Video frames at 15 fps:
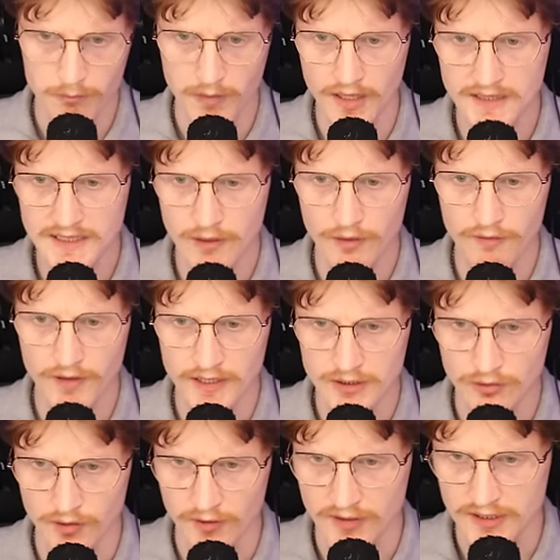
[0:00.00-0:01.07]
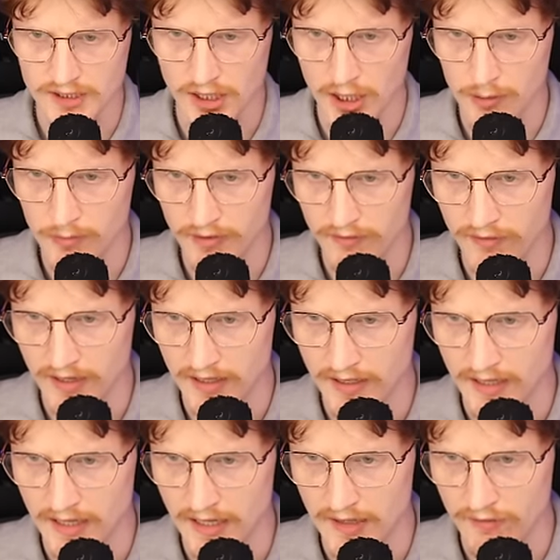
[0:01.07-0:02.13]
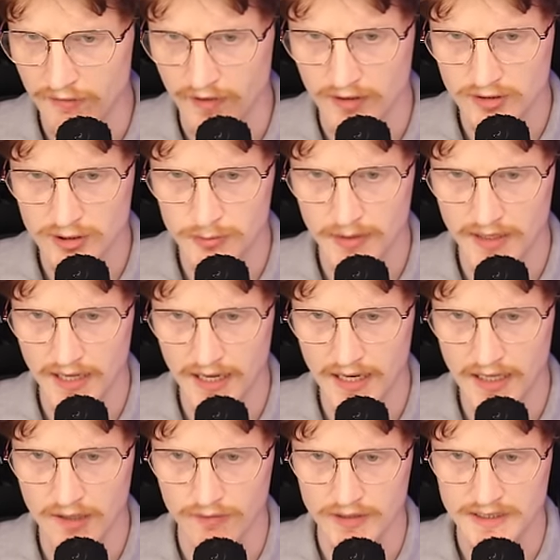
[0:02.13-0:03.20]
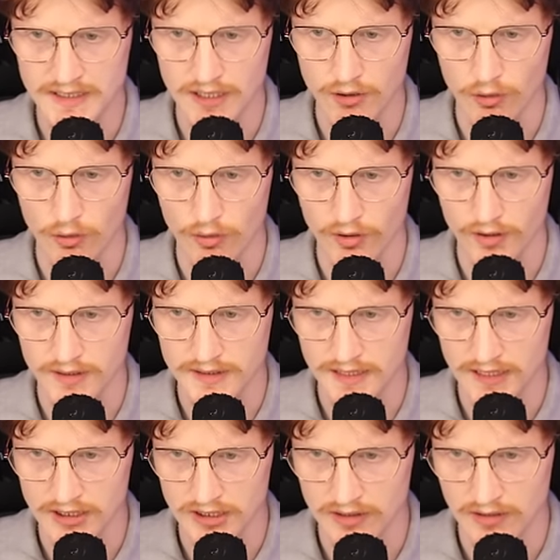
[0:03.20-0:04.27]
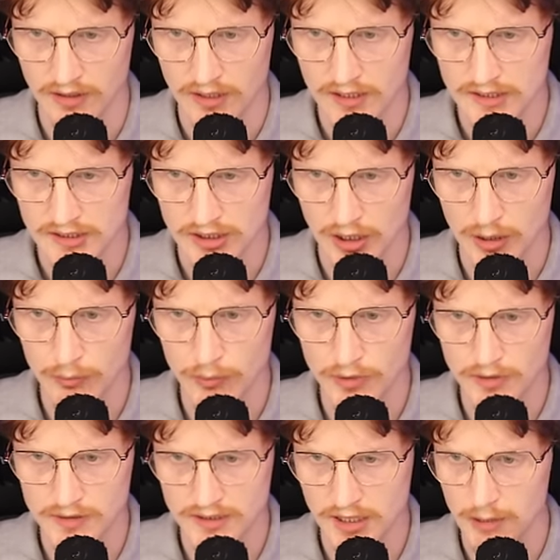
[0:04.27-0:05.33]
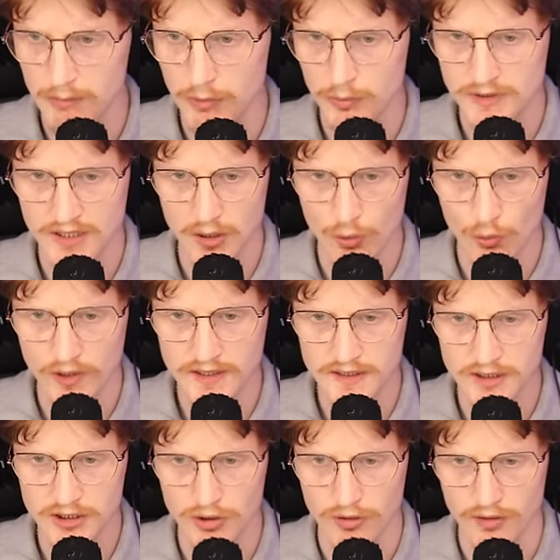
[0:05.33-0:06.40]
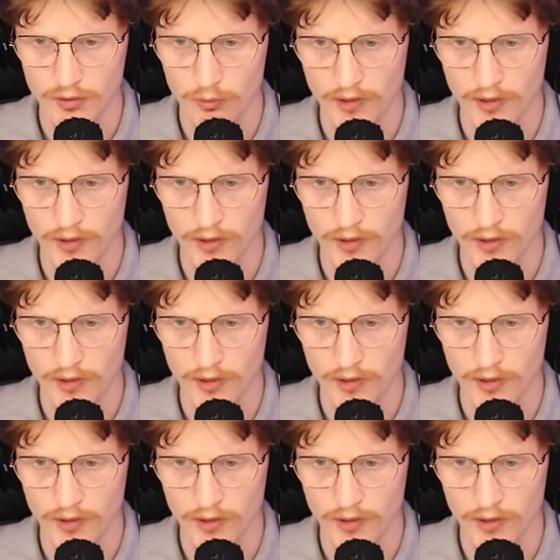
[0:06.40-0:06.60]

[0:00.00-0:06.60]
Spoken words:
Military veteran Simon Vanguard, found to be the head of the secret organization. Simon was arrested during the